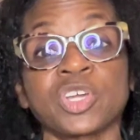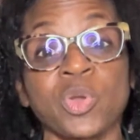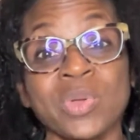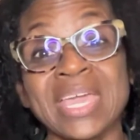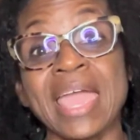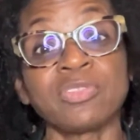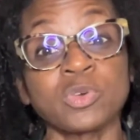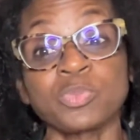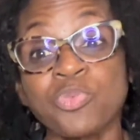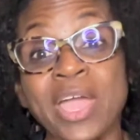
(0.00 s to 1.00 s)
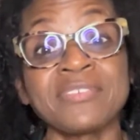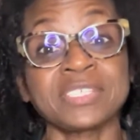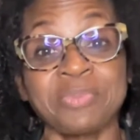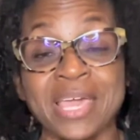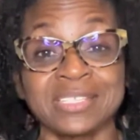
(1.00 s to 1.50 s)
create those brave
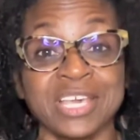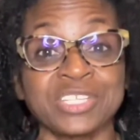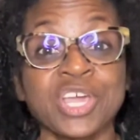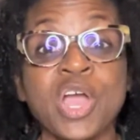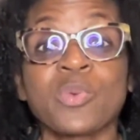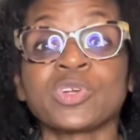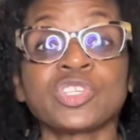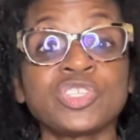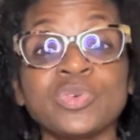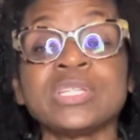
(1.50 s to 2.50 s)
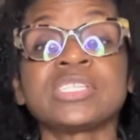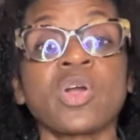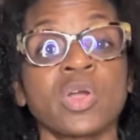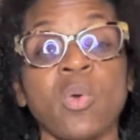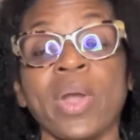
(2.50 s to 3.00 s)
spaces where students
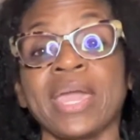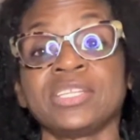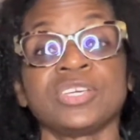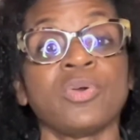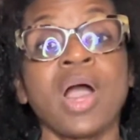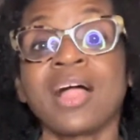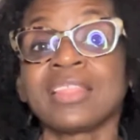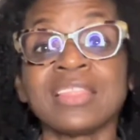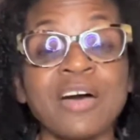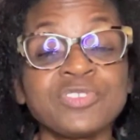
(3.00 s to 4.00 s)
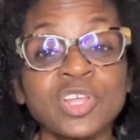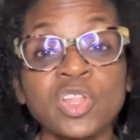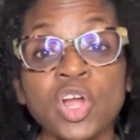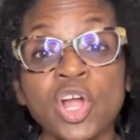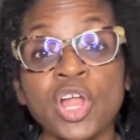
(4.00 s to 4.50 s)
are going to love to
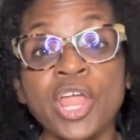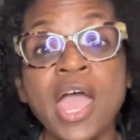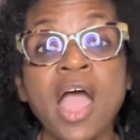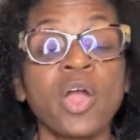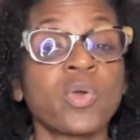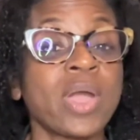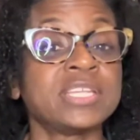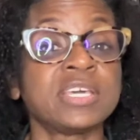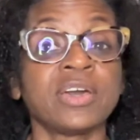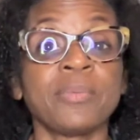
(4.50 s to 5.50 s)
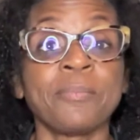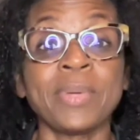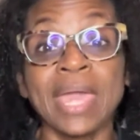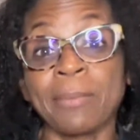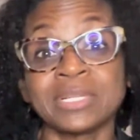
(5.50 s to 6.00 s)
learn, are going to
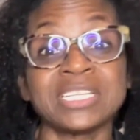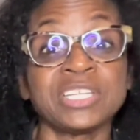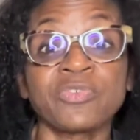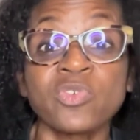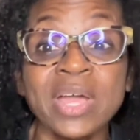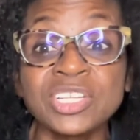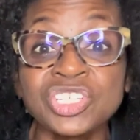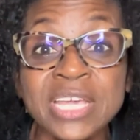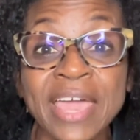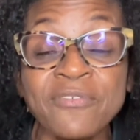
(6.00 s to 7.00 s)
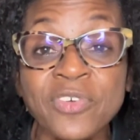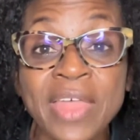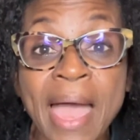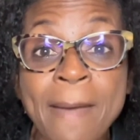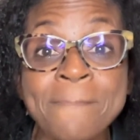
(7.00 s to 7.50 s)
be able to differentiate for
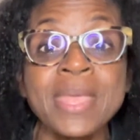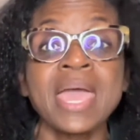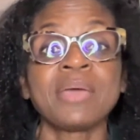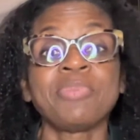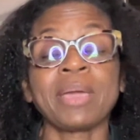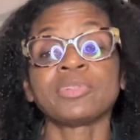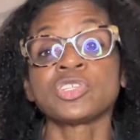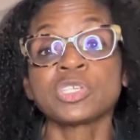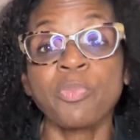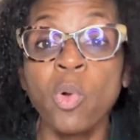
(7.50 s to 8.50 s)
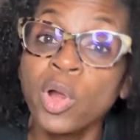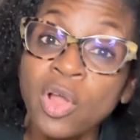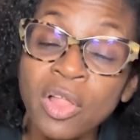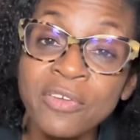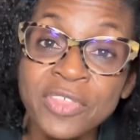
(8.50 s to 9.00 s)
them, be able to support
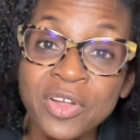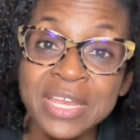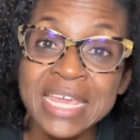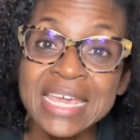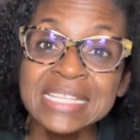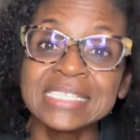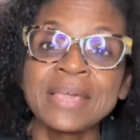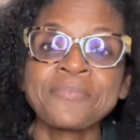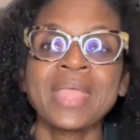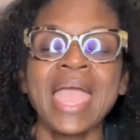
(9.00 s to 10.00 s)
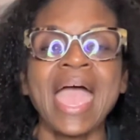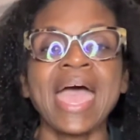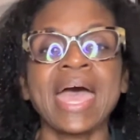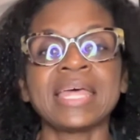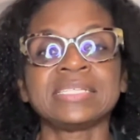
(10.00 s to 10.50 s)
all of their needs,
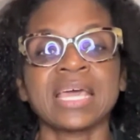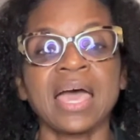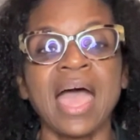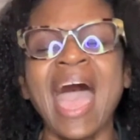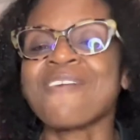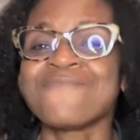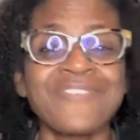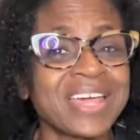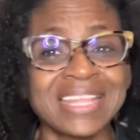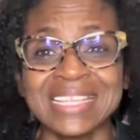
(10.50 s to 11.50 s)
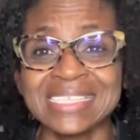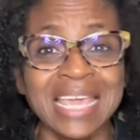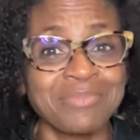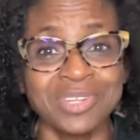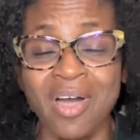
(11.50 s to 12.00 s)
and have fun at the
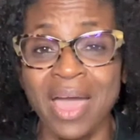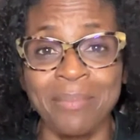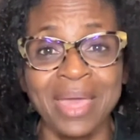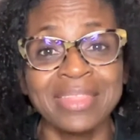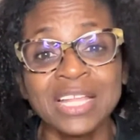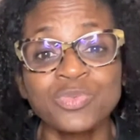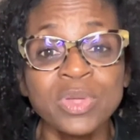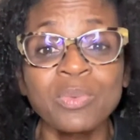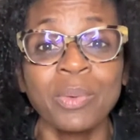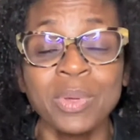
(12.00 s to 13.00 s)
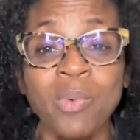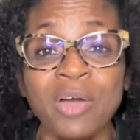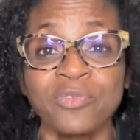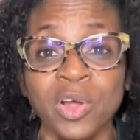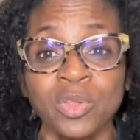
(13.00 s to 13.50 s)
same time. And that's really what we
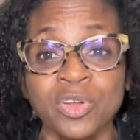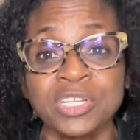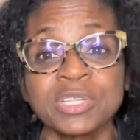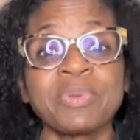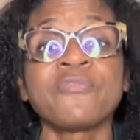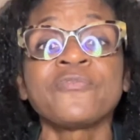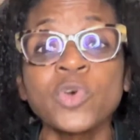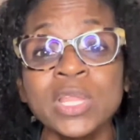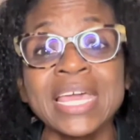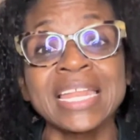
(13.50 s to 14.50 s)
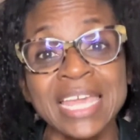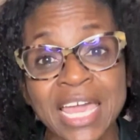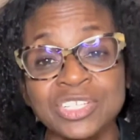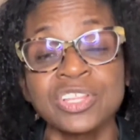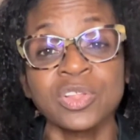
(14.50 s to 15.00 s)
want for our learners, to be fully
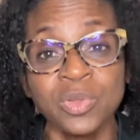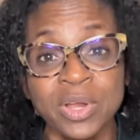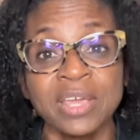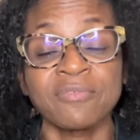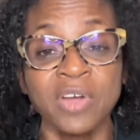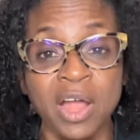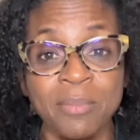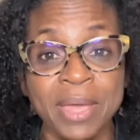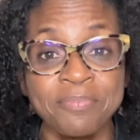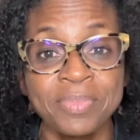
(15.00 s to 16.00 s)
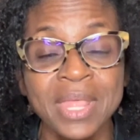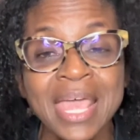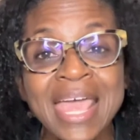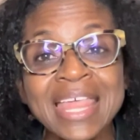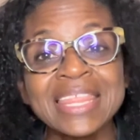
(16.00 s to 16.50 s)
engaged in the learning environment.
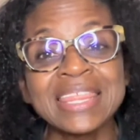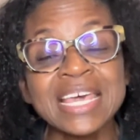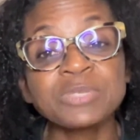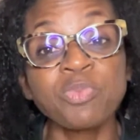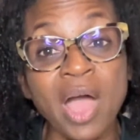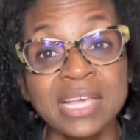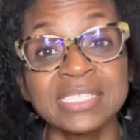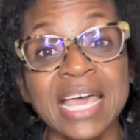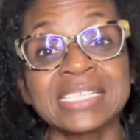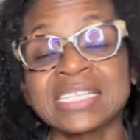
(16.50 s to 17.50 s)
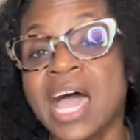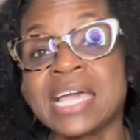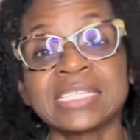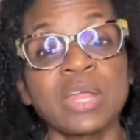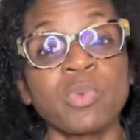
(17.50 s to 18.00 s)
This process
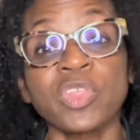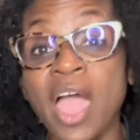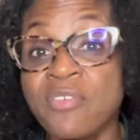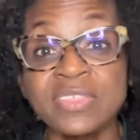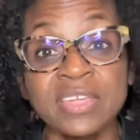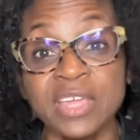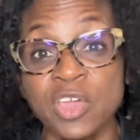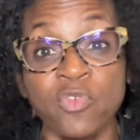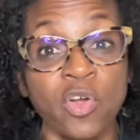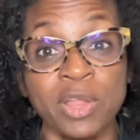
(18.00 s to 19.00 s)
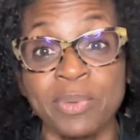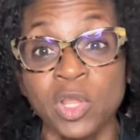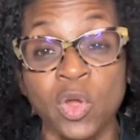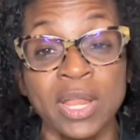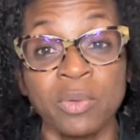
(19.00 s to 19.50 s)
ties in with everything that you've already been
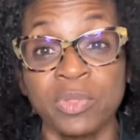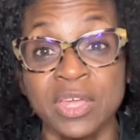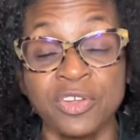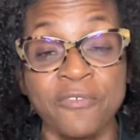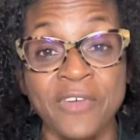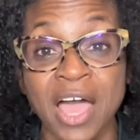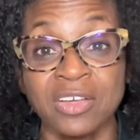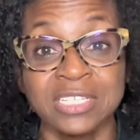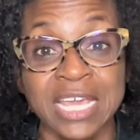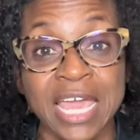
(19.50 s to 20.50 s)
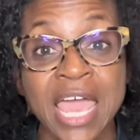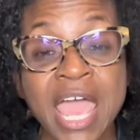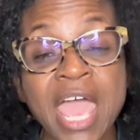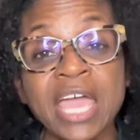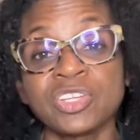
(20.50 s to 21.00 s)
learning within your faculty
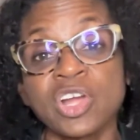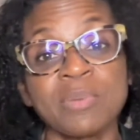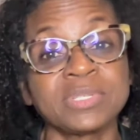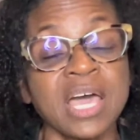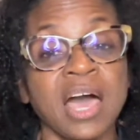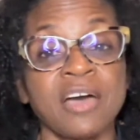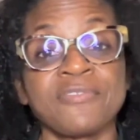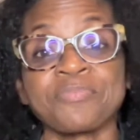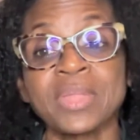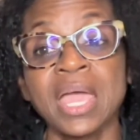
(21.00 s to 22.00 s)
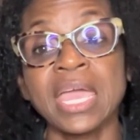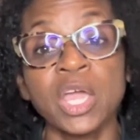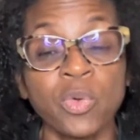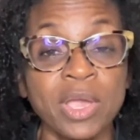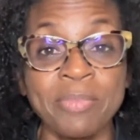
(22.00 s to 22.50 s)
in terms of
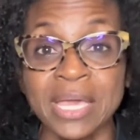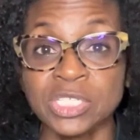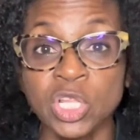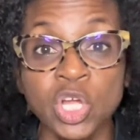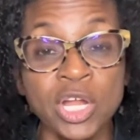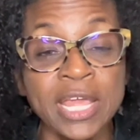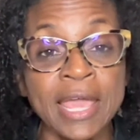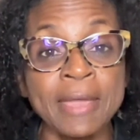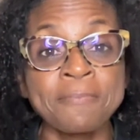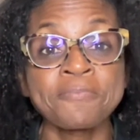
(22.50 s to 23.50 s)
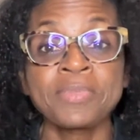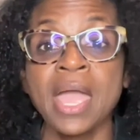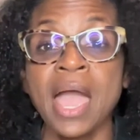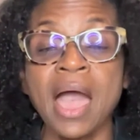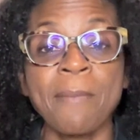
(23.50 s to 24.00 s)
inquiry-based learning,
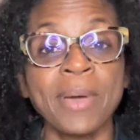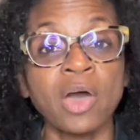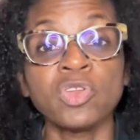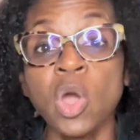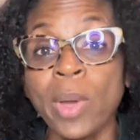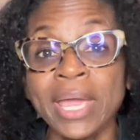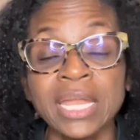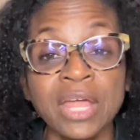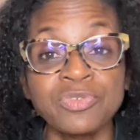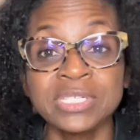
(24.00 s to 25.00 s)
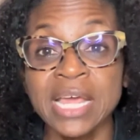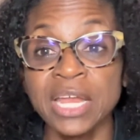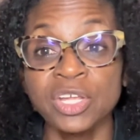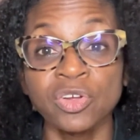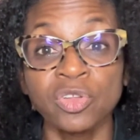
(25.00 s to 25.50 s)
about knowing and
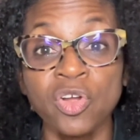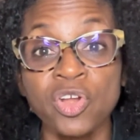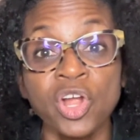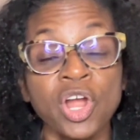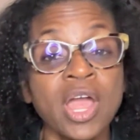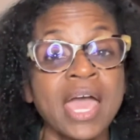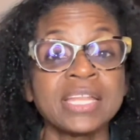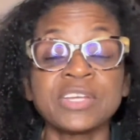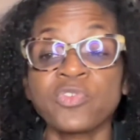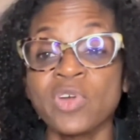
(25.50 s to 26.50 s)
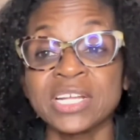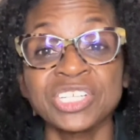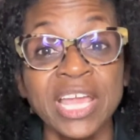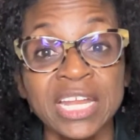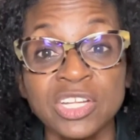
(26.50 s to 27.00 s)
understanding your learner,
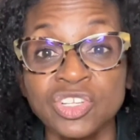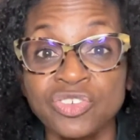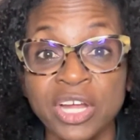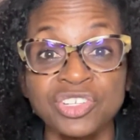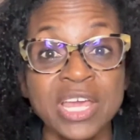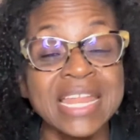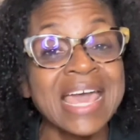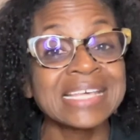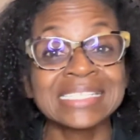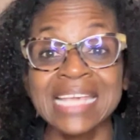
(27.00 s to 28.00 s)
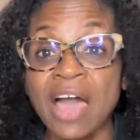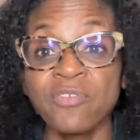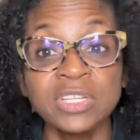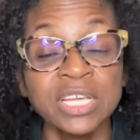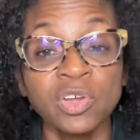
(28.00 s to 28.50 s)
differentiated instruction,
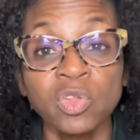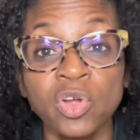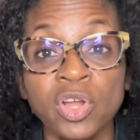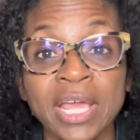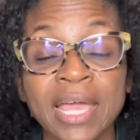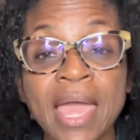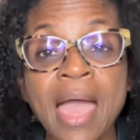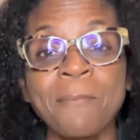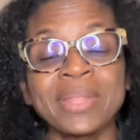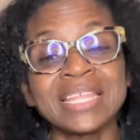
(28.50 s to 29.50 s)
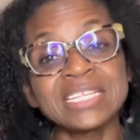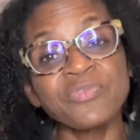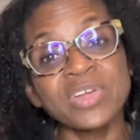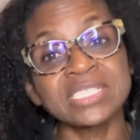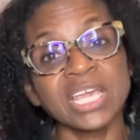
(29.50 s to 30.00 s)
scaffolding your learning. But the
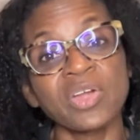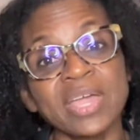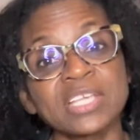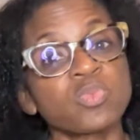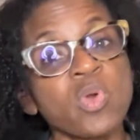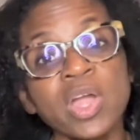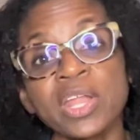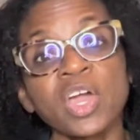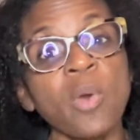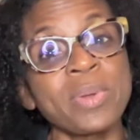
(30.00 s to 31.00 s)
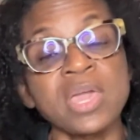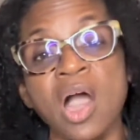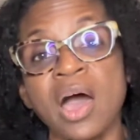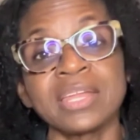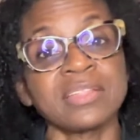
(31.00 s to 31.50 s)
difference here is we're going to go
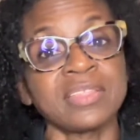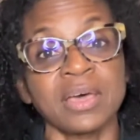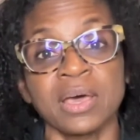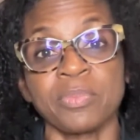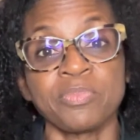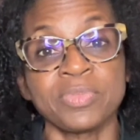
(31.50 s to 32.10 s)
beyond the